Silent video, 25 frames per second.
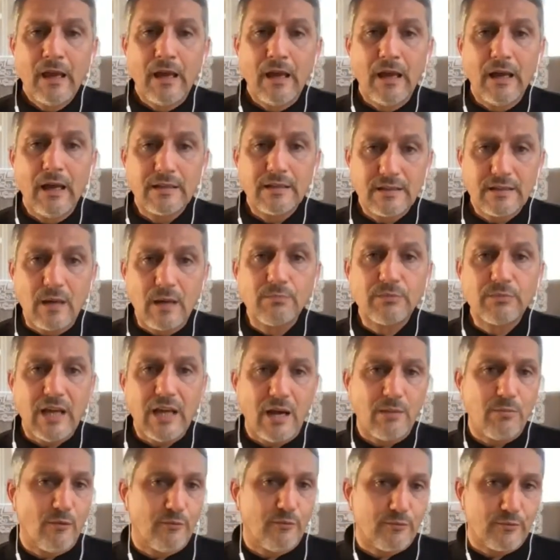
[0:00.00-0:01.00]
some
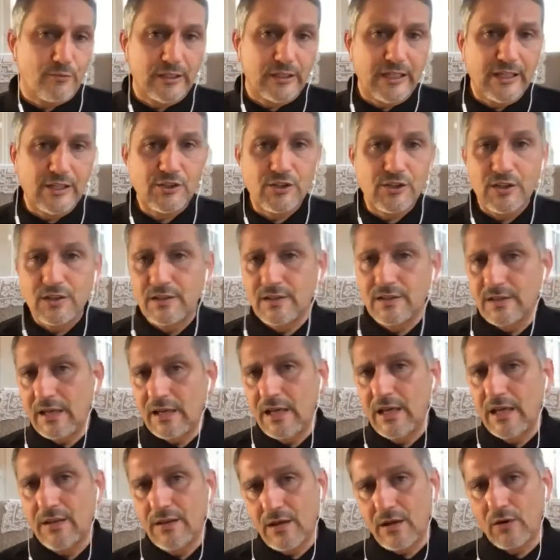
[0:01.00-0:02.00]
type of relations,
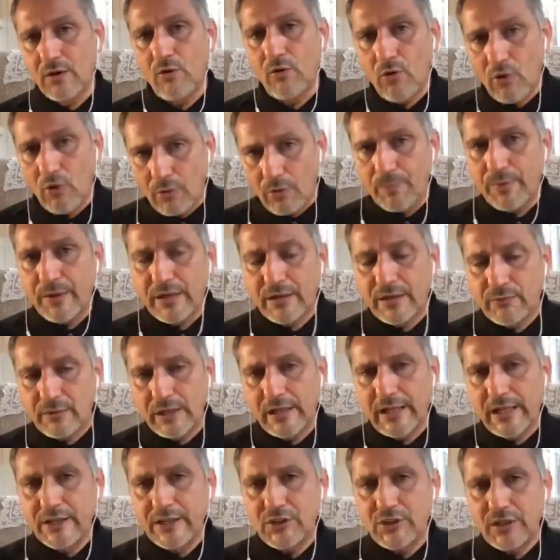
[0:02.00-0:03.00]
either open
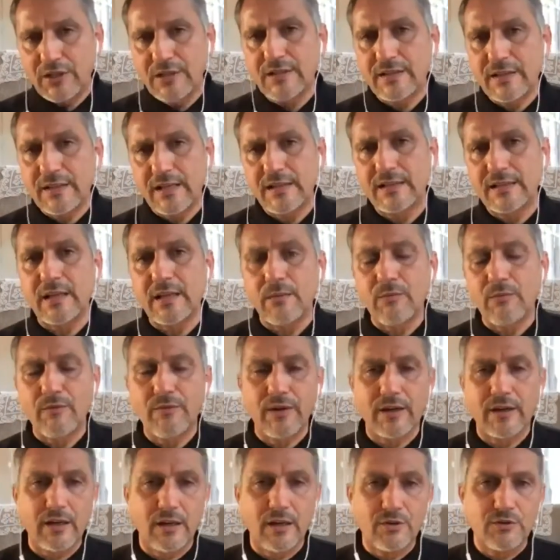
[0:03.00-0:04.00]
relations in some of
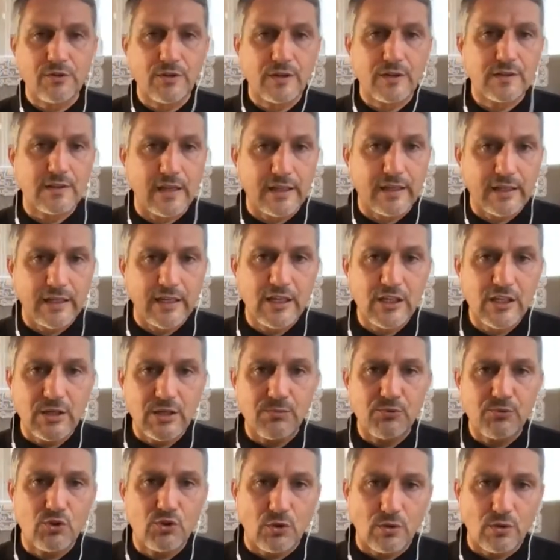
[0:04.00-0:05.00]
the countries like
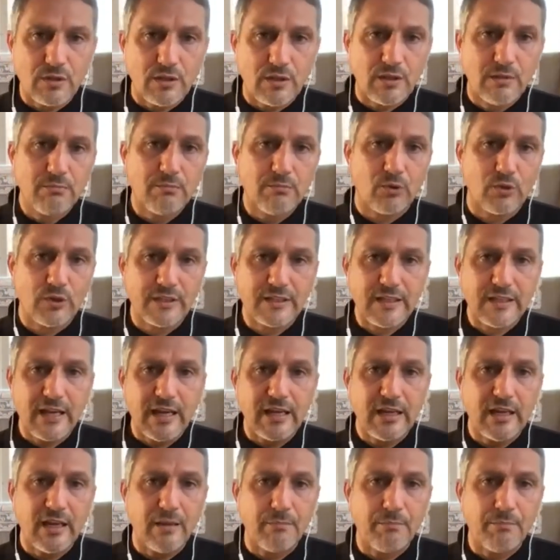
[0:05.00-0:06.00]
Egypt, Jordan,
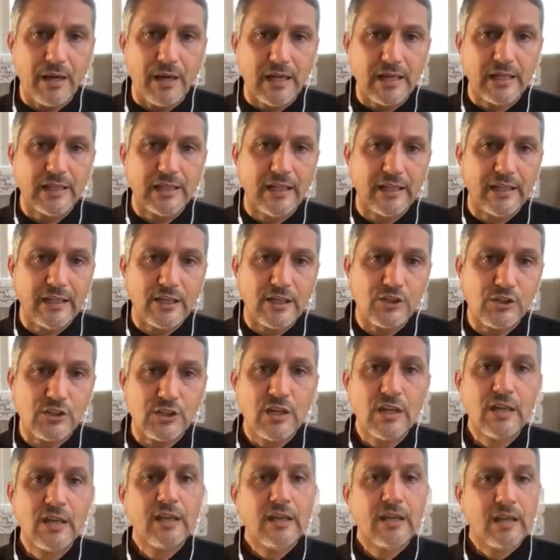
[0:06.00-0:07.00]
Mauritania, and Bangladesh,
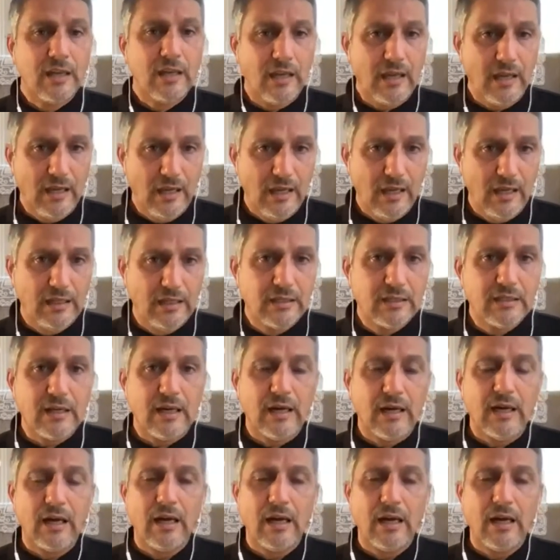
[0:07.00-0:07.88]
and